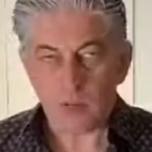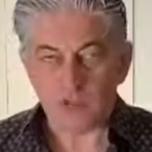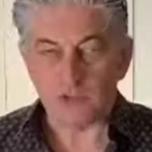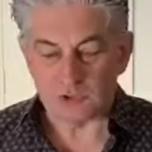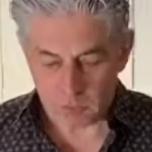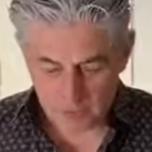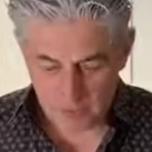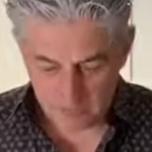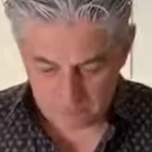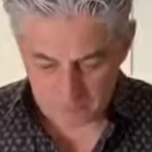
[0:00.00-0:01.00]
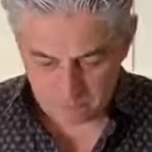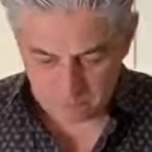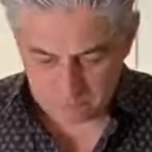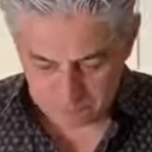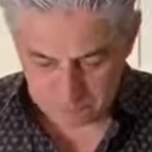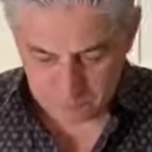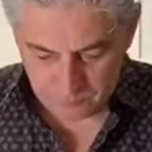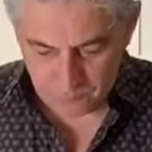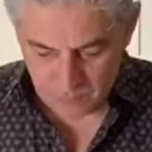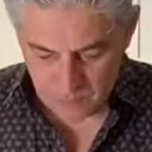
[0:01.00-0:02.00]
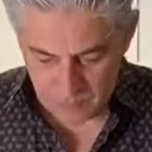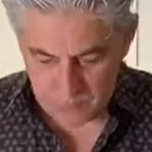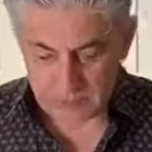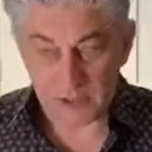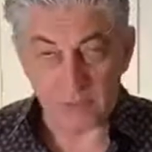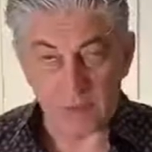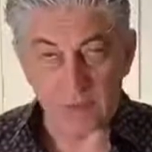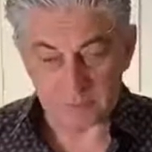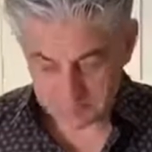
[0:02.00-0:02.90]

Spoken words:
That's superb. That's so good.